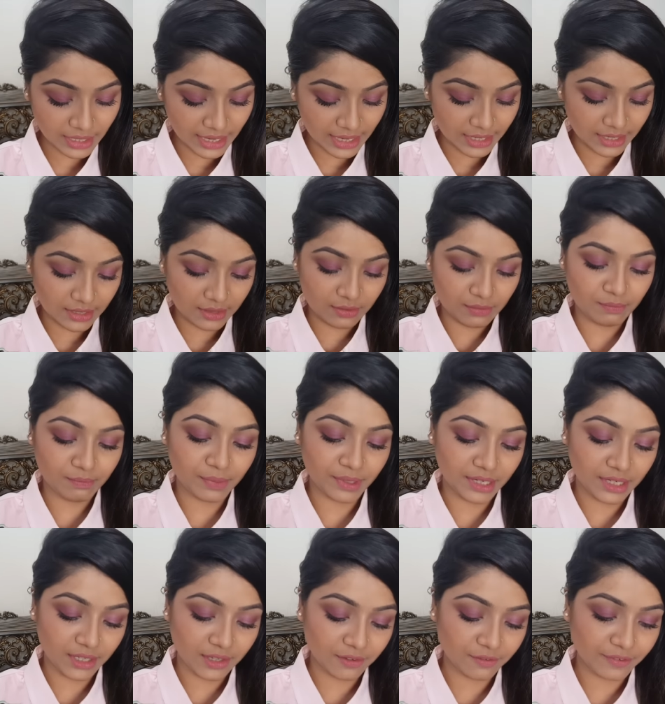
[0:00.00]
I
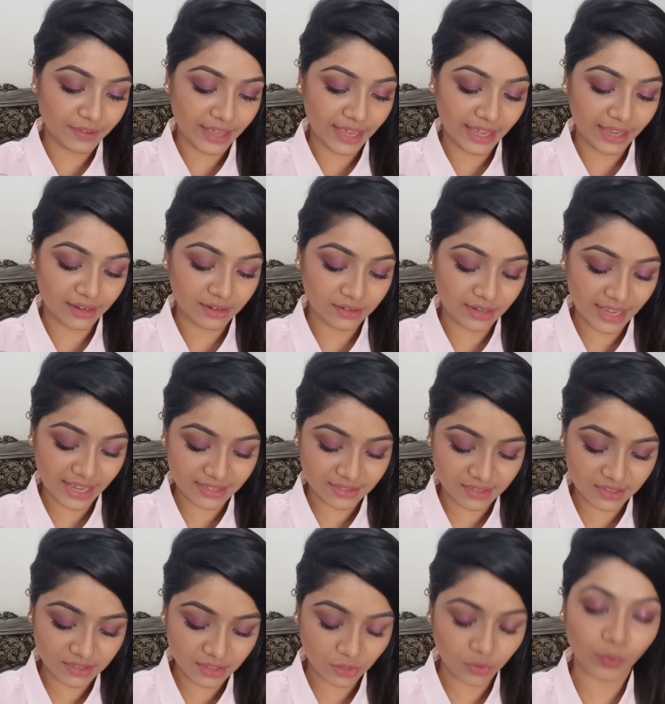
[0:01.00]
believe and as
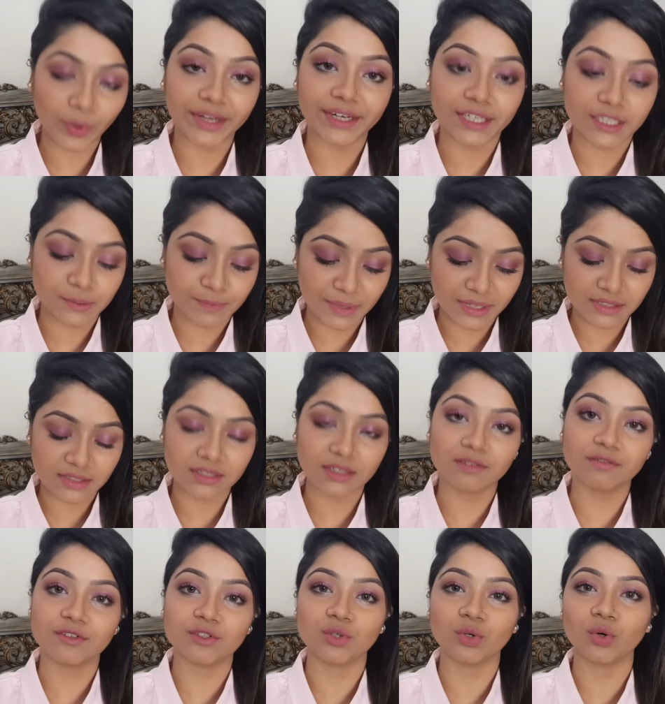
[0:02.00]
these are quite
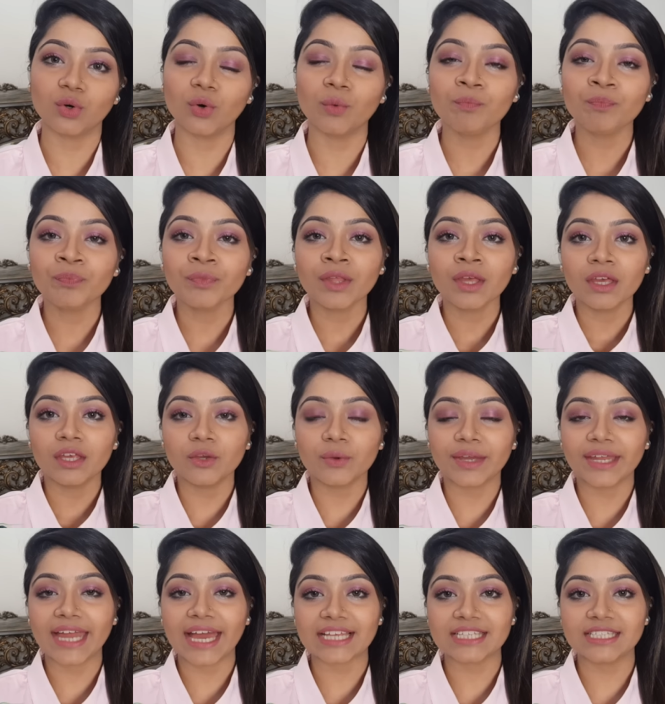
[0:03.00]
expensive so you
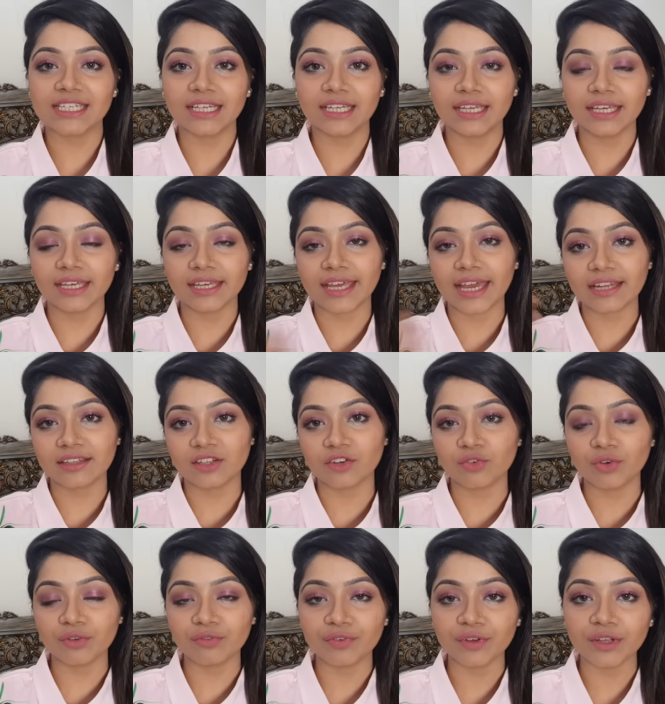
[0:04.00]
can actually get the
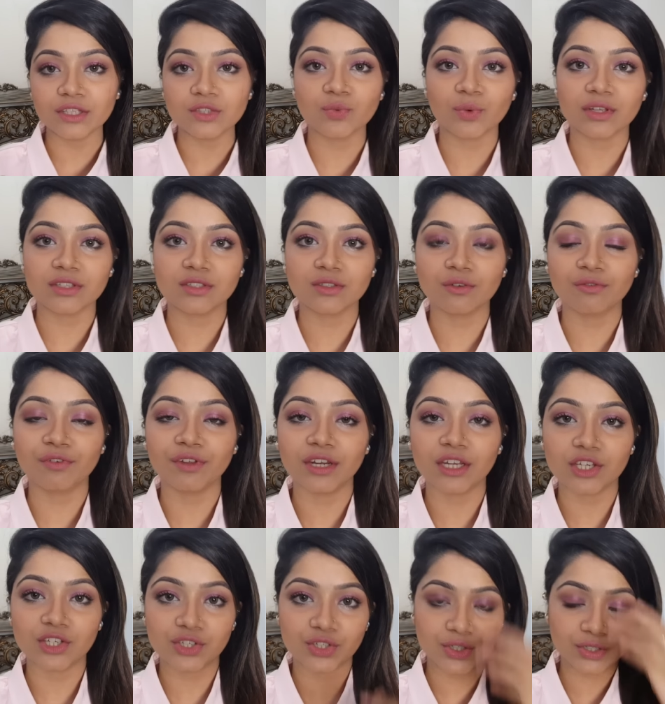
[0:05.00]
refills once you
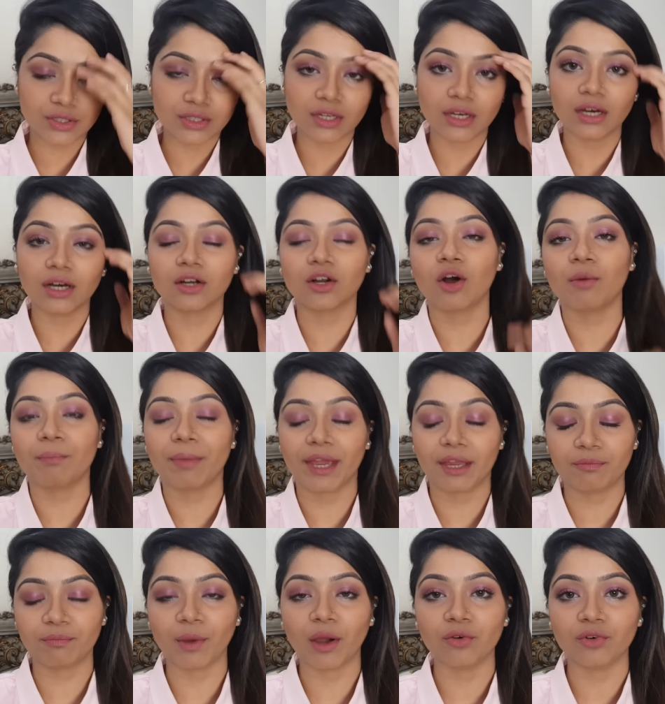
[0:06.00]
finish the
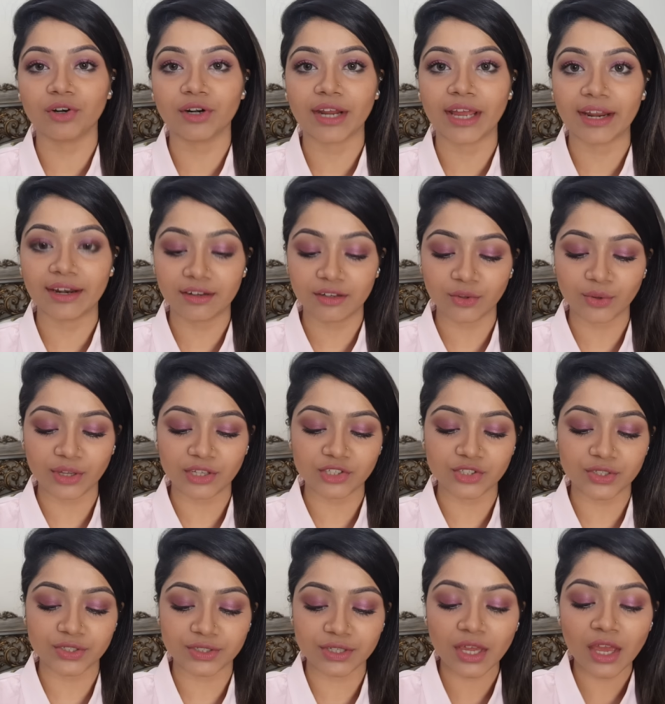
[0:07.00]
compact powder and you can
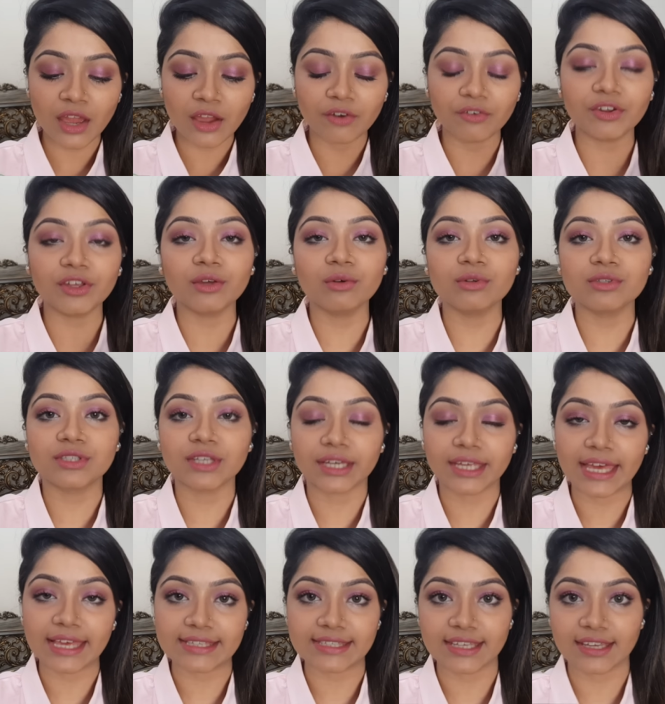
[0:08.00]
just reuse the
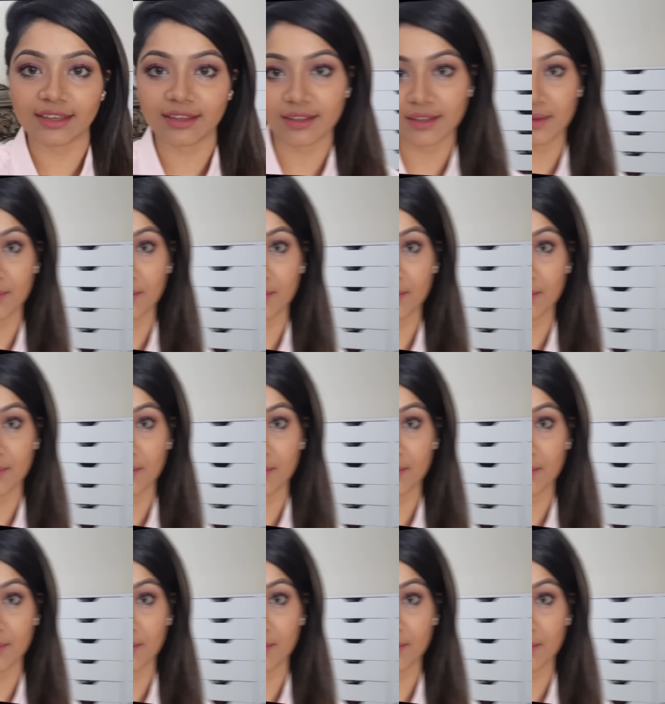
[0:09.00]
casing.